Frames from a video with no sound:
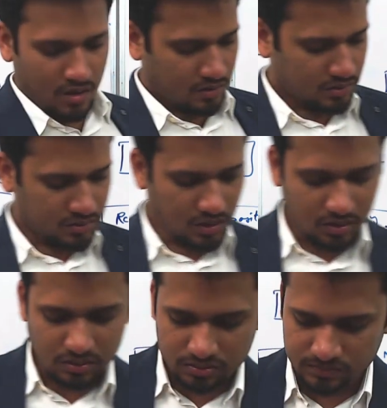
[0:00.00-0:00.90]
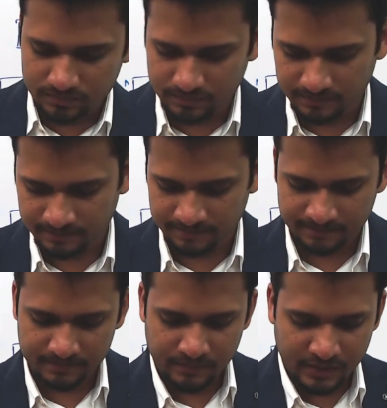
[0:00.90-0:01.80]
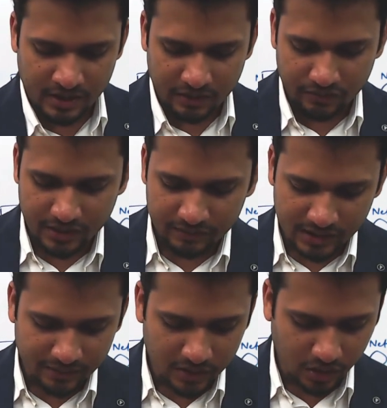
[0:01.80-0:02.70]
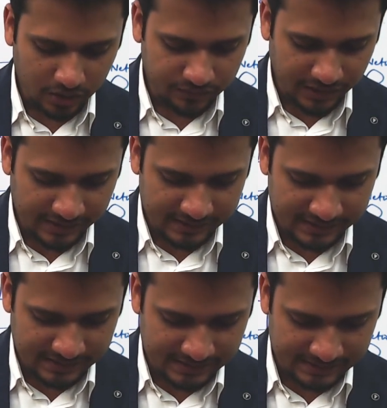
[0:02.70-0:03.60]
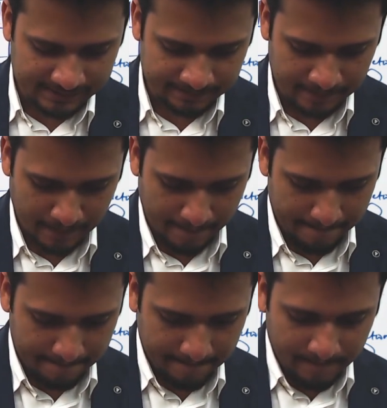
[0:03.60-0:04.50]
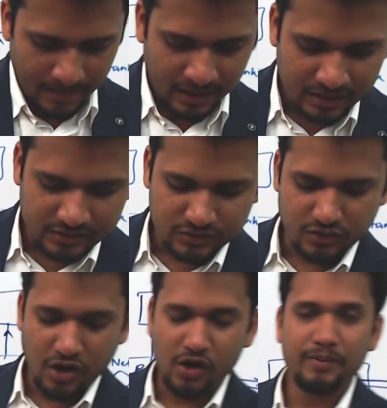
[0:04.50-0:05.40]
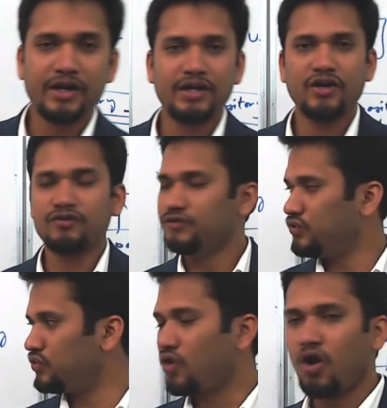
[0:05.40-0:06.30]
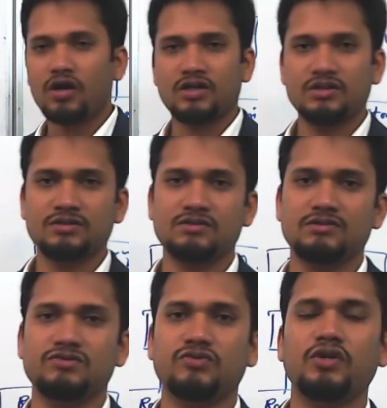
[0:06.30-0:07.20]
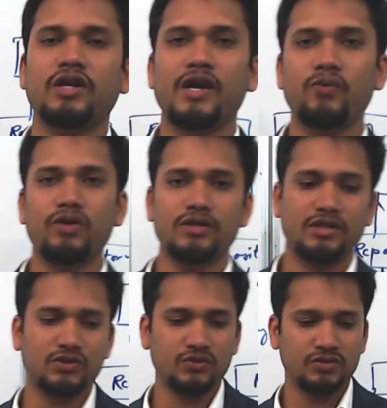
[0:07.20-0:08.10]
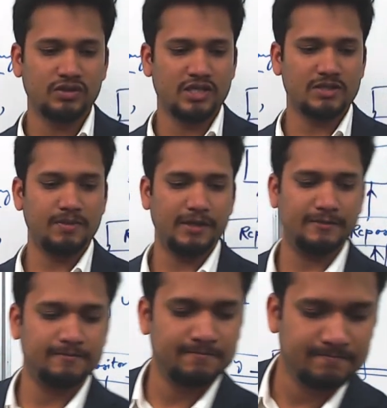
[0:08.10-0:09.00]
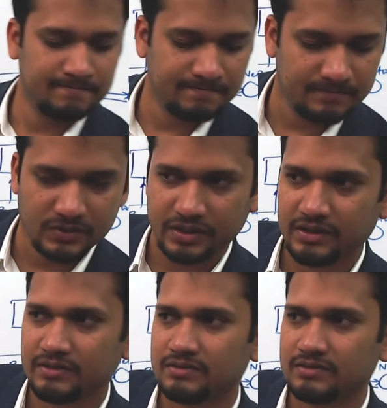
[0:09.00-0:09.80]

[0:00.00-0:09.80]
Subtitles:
so we have covered a lot of things. So how many of you got what I wanted to explain? Okay,